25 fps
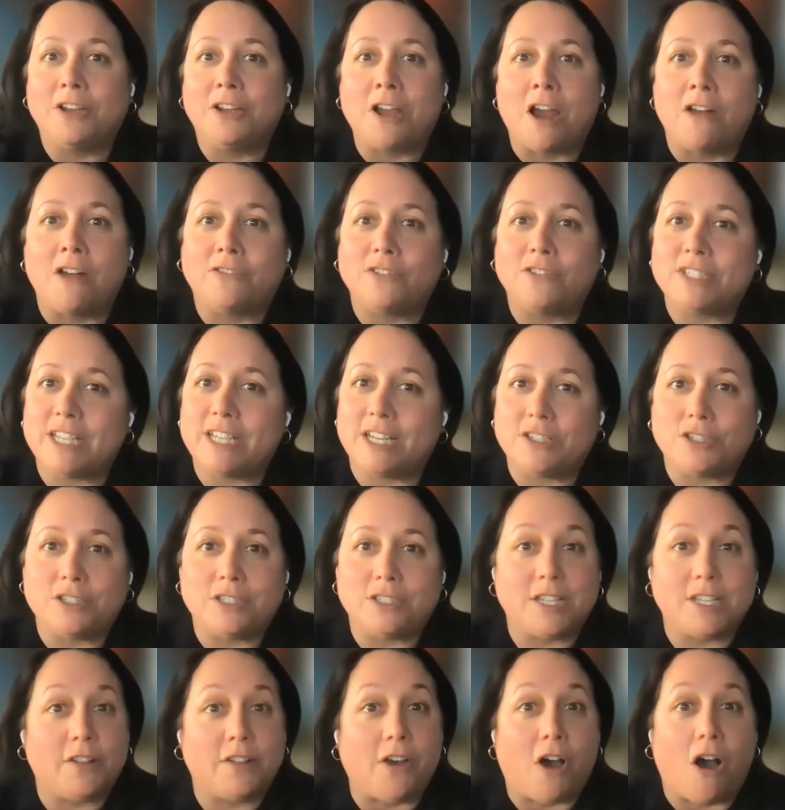
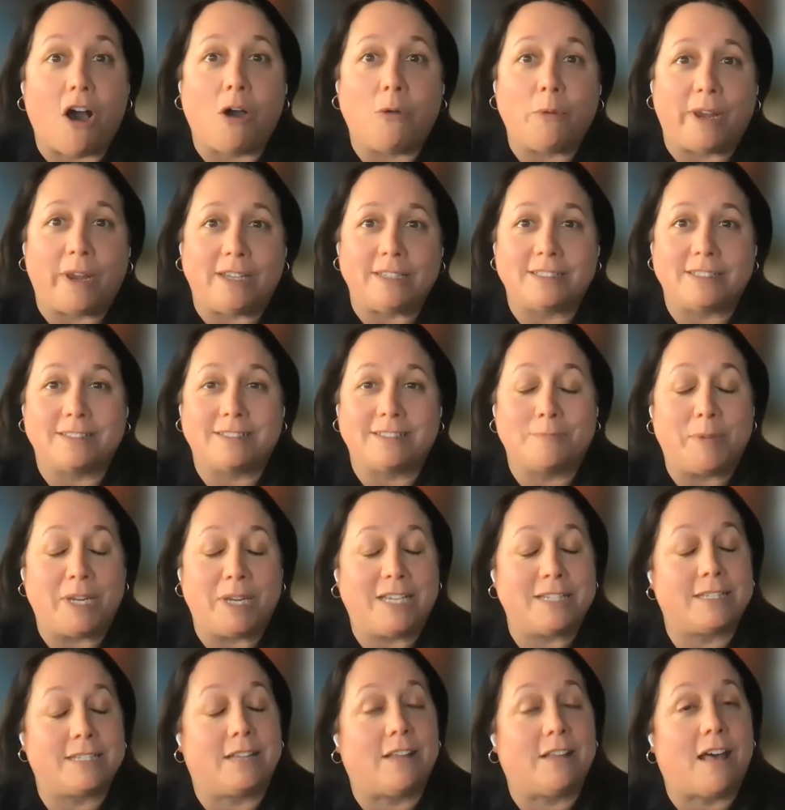conversations in the hallways,
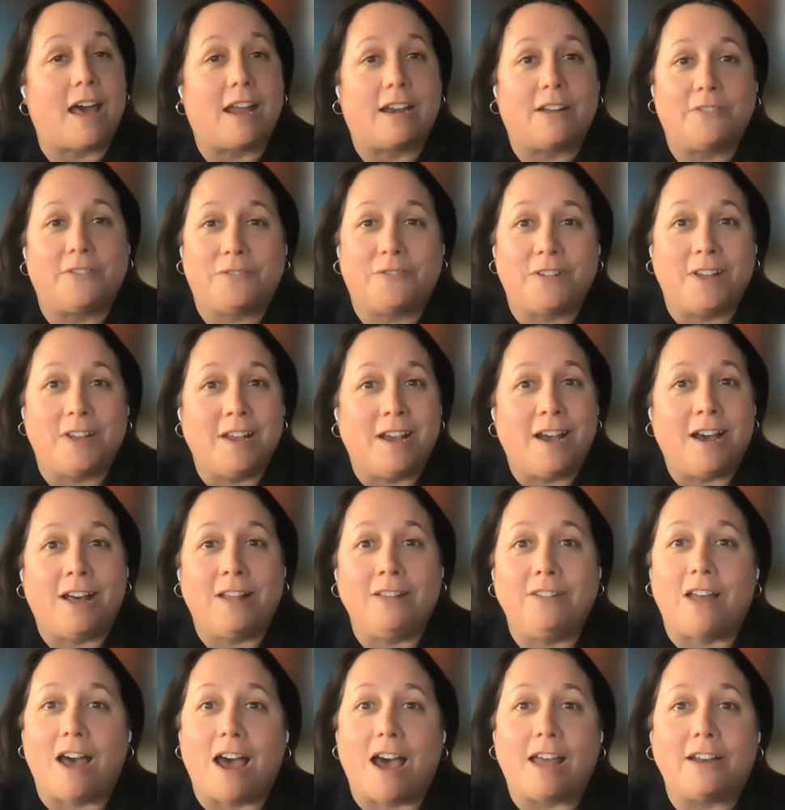because a lot of
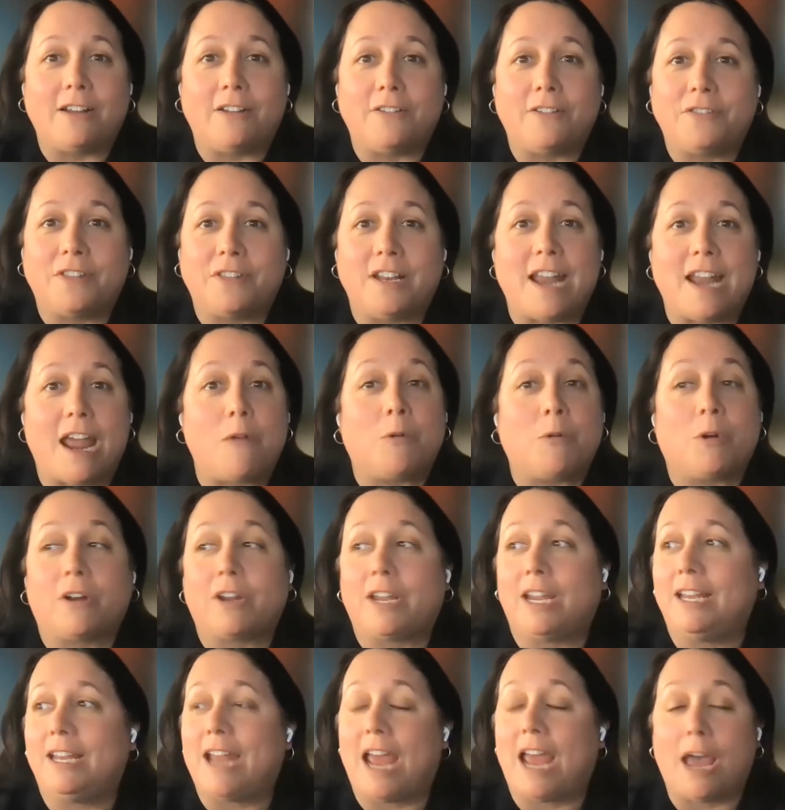the
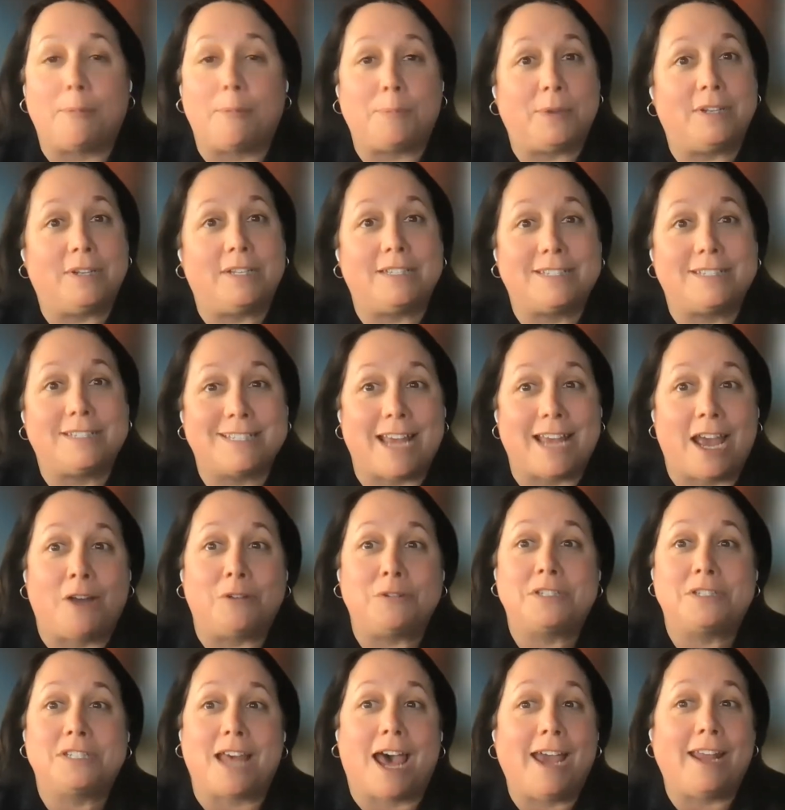networking happens
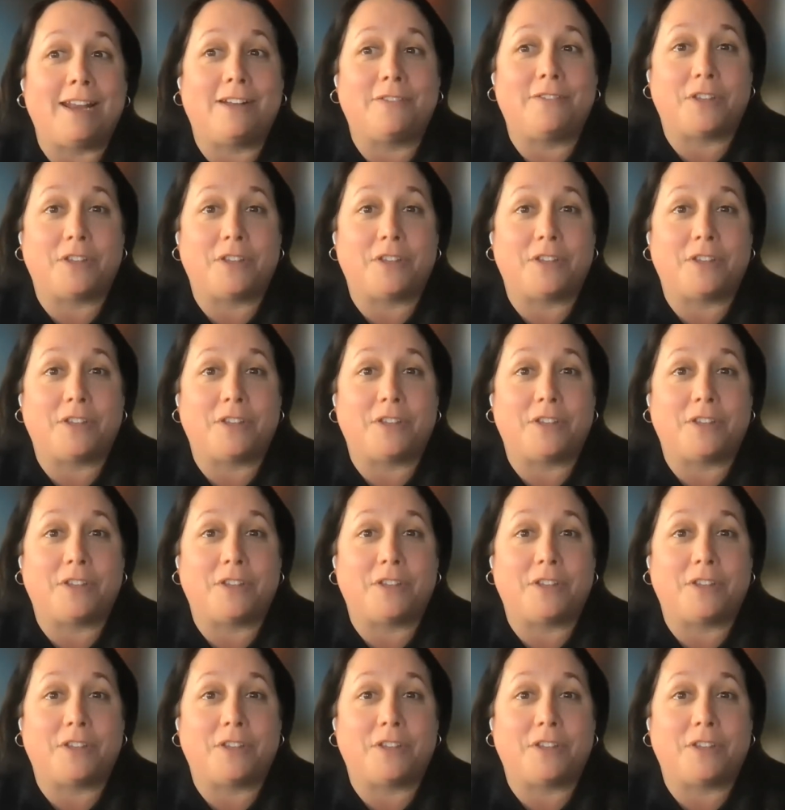outside